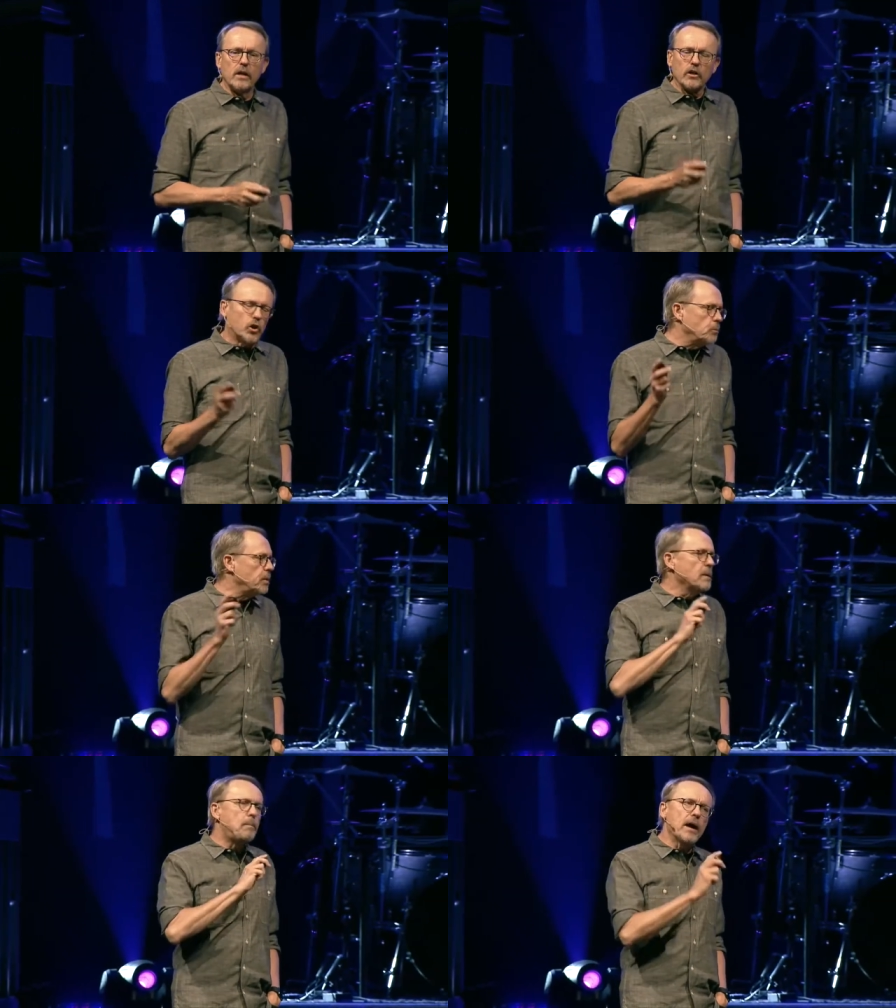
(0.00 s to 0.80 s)
Could
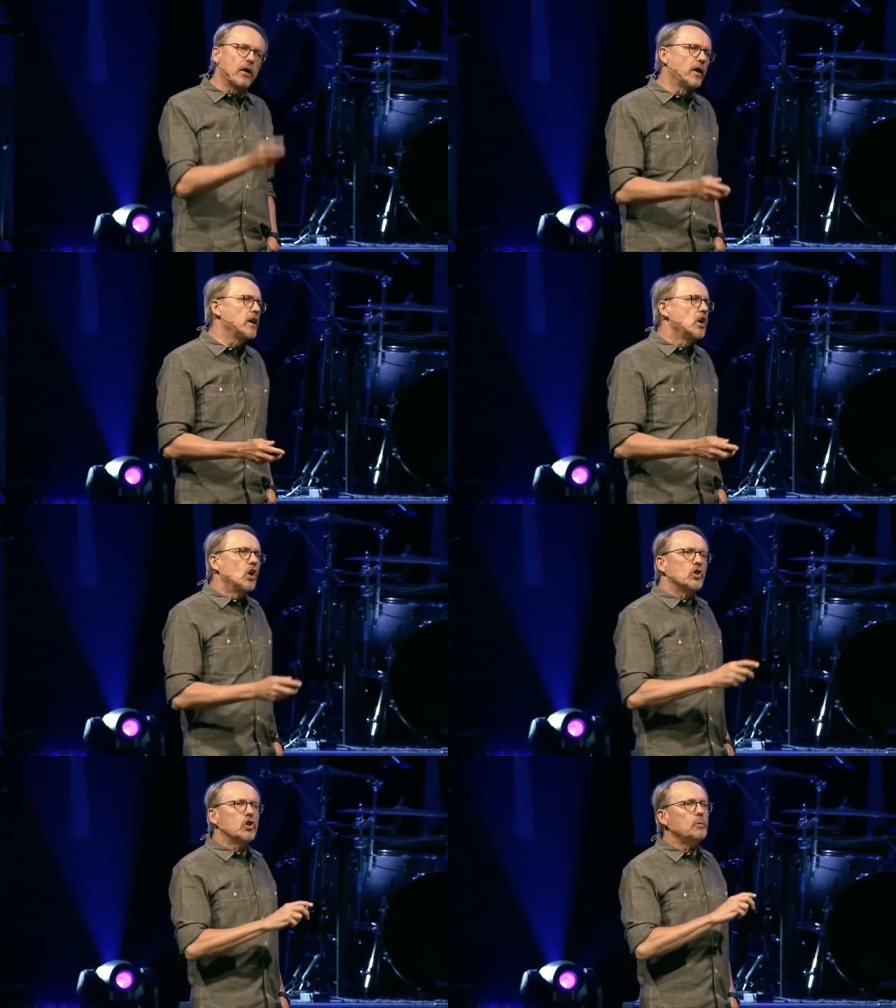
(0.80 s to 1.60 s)
be a parent,
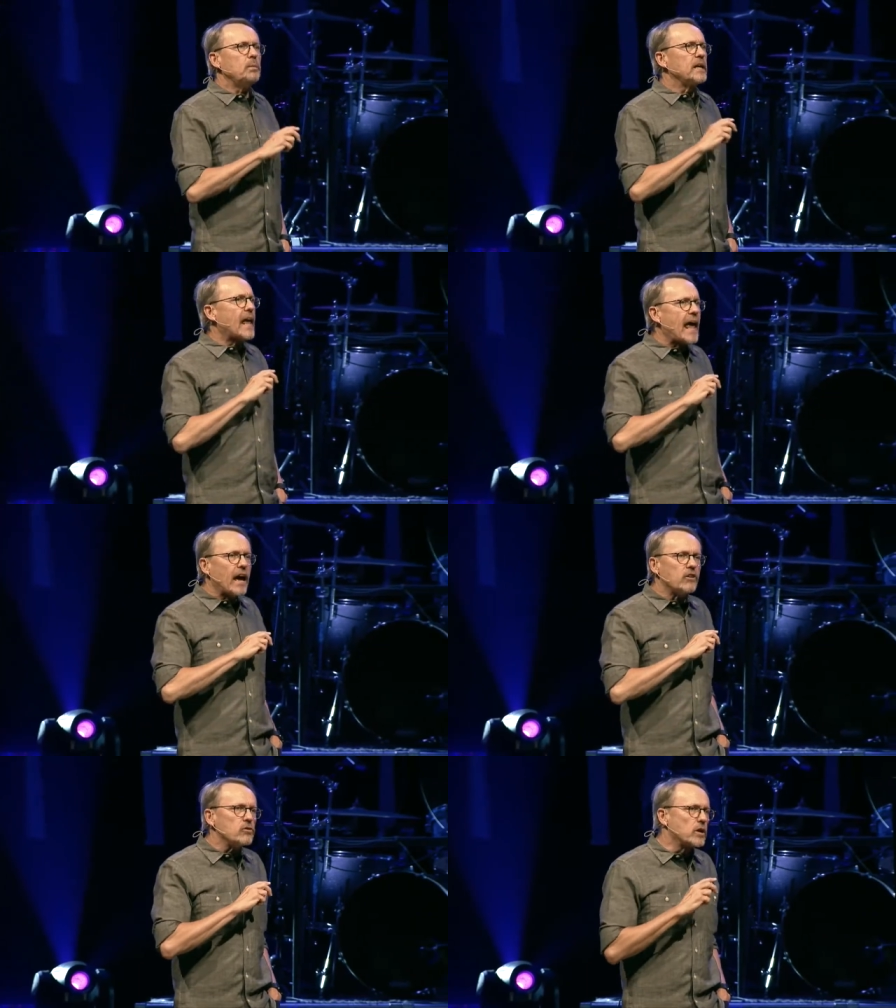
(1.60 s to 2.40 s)
could be an
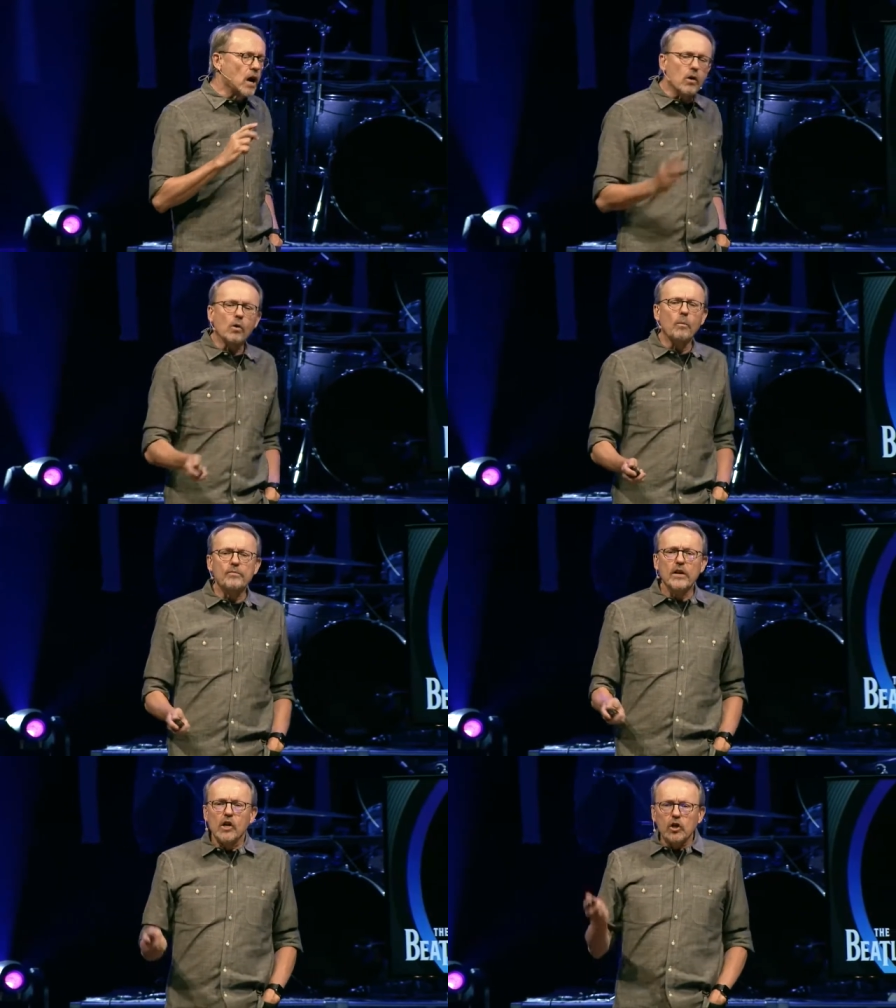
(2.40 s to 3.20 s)
aunt or an uncle,
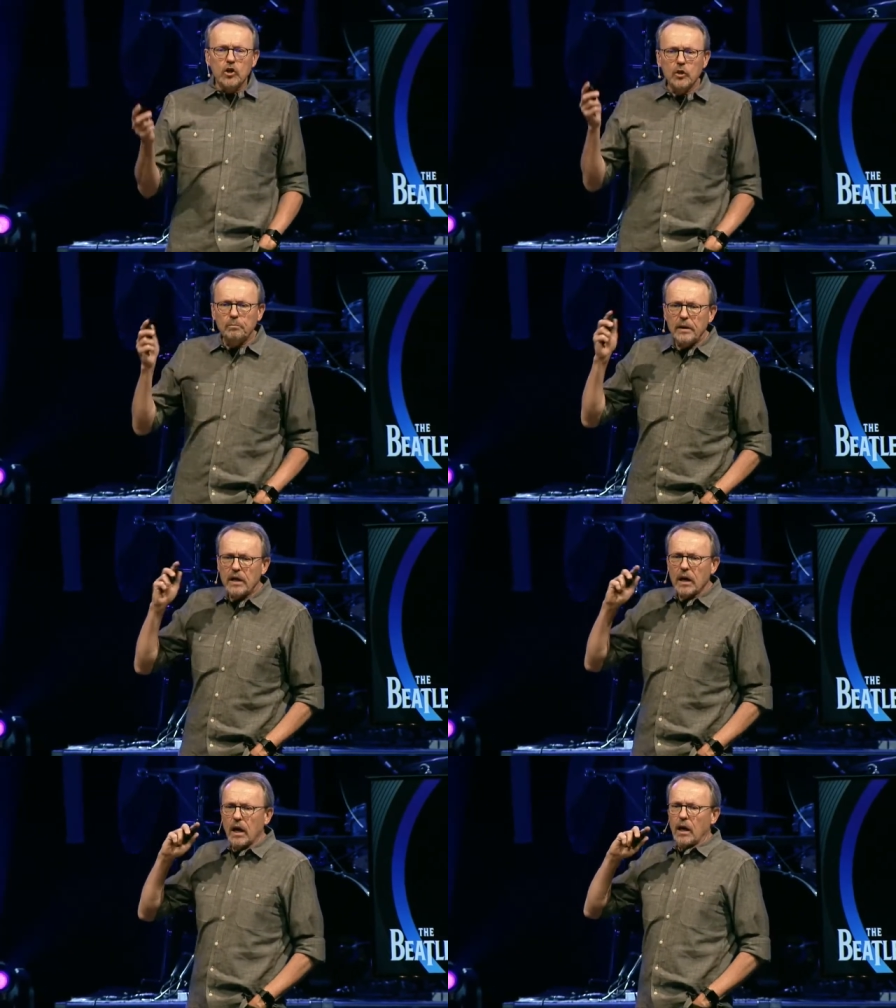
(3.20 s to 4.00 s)
could
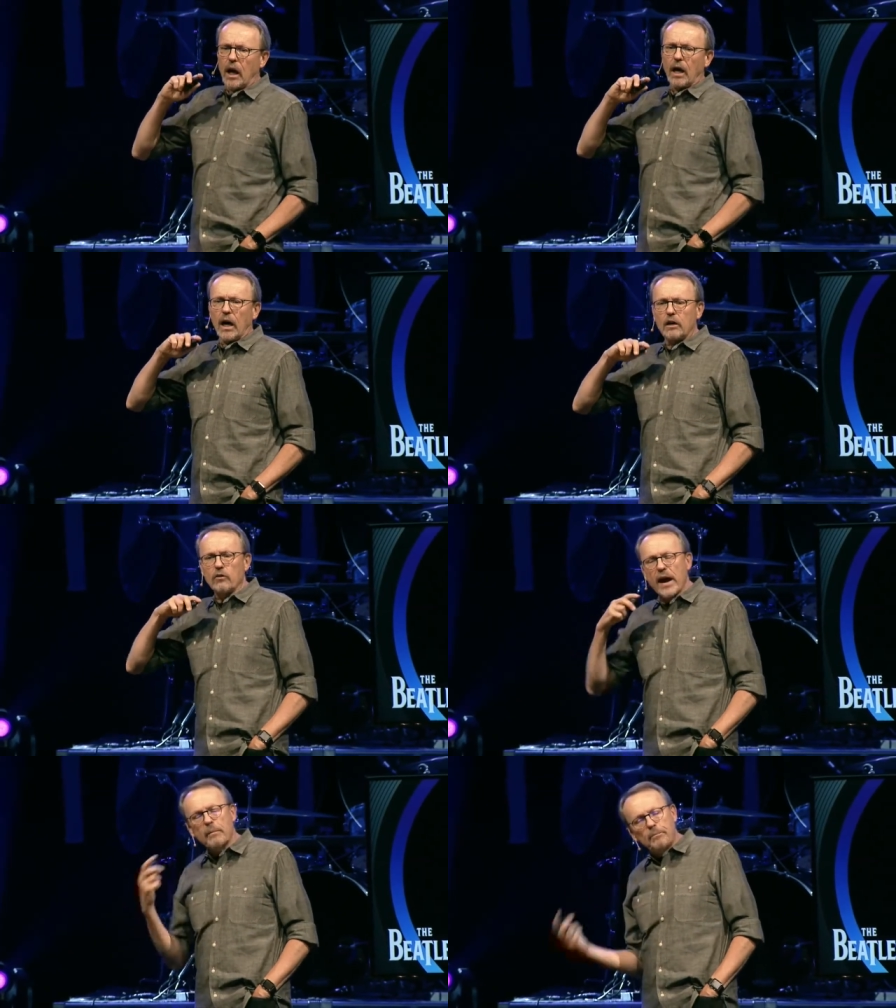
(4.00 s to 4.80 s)
be a
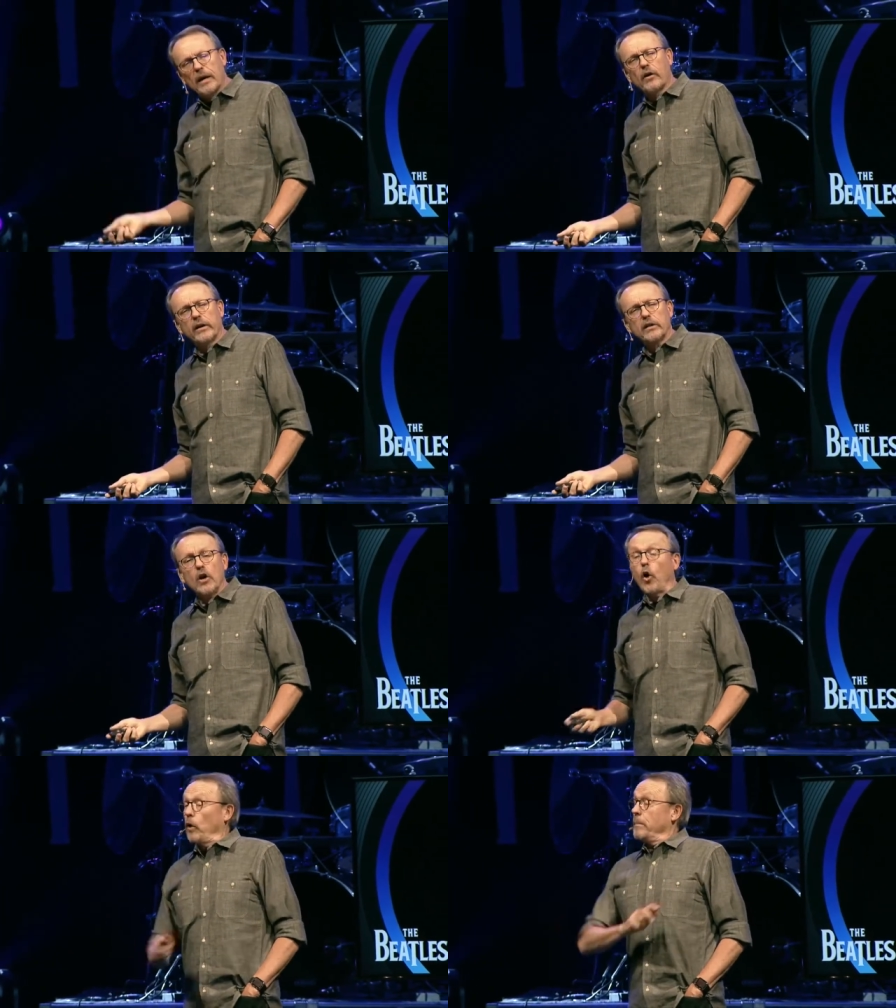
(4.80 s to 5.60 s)
grandparent,
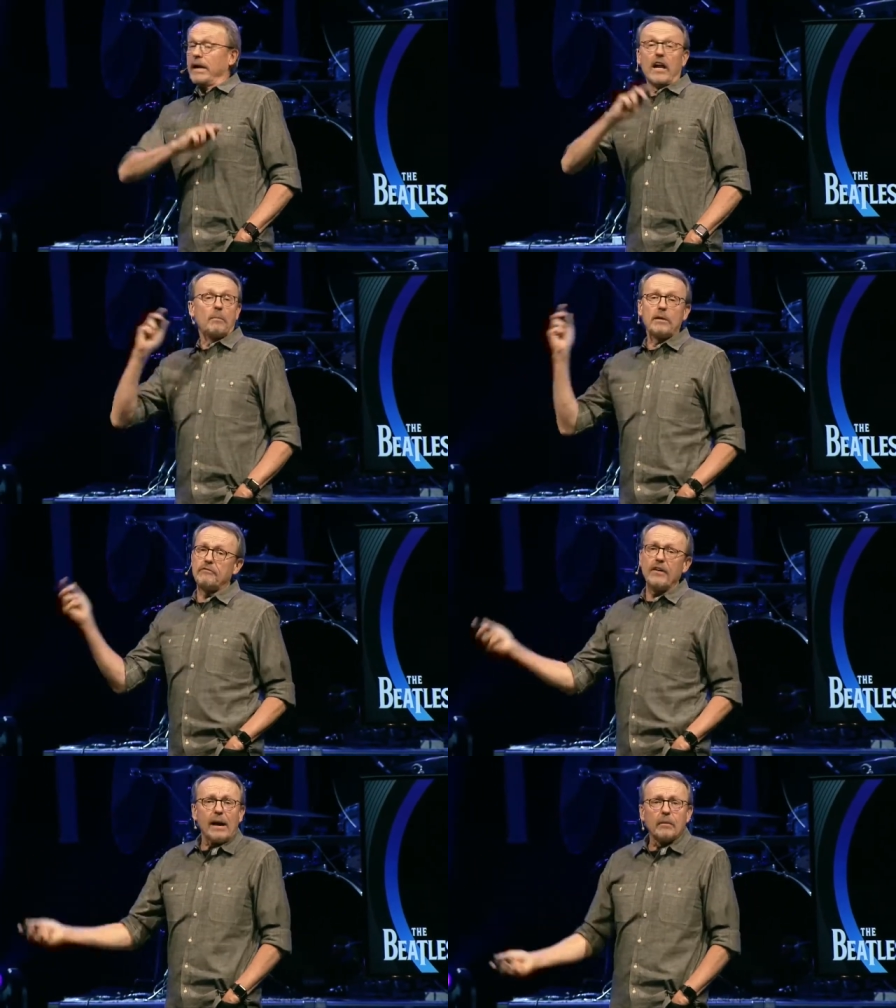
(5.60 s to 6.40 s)
or it may not be
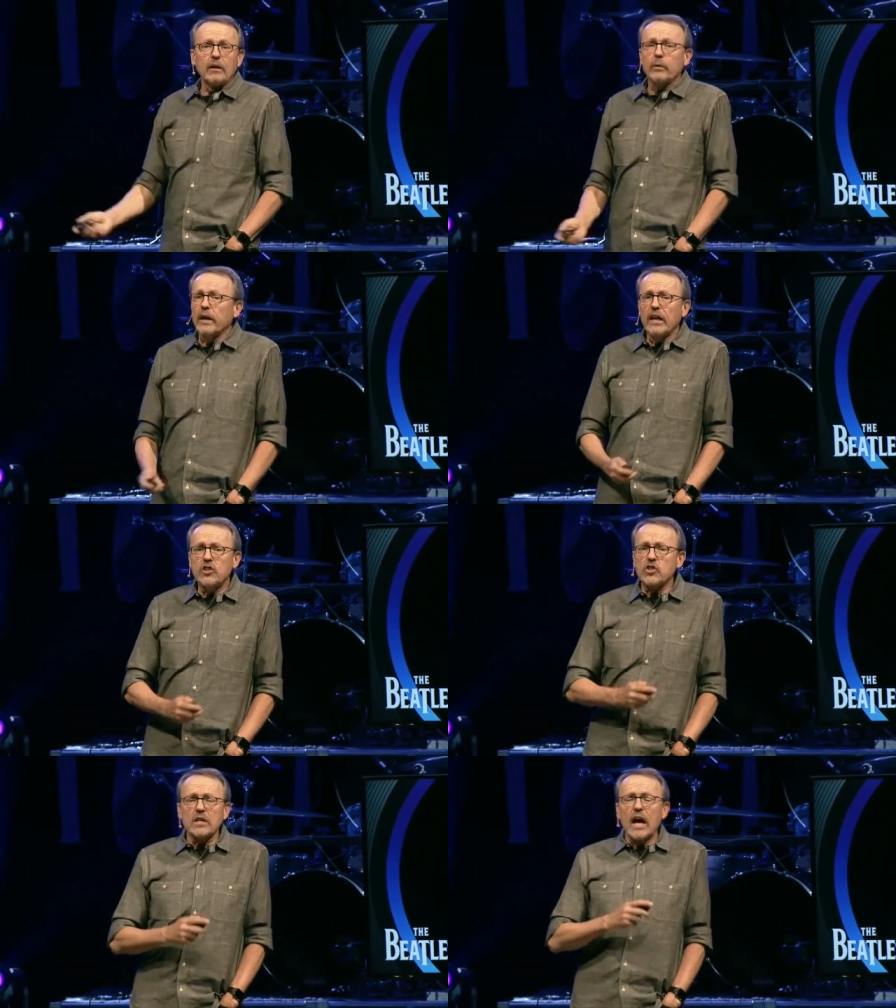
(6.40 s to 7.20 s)
family relation,